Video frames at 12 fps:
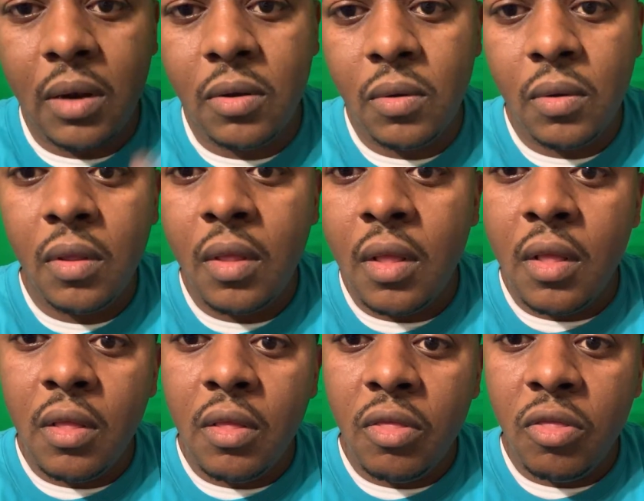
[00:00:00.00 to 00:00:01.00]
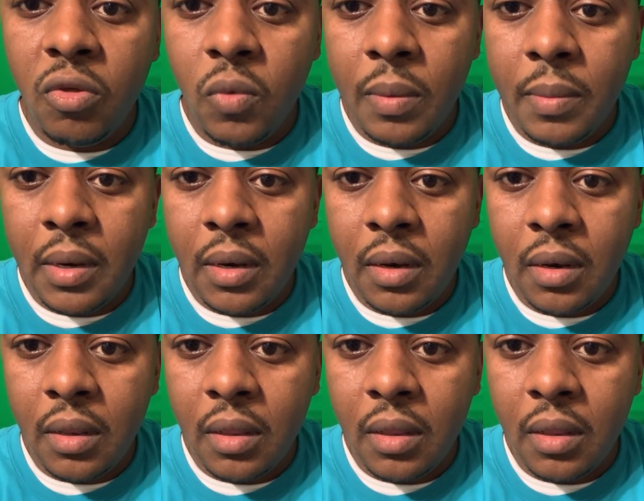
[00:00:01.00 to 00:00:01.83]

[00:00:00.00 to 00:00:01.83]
I do. If a woman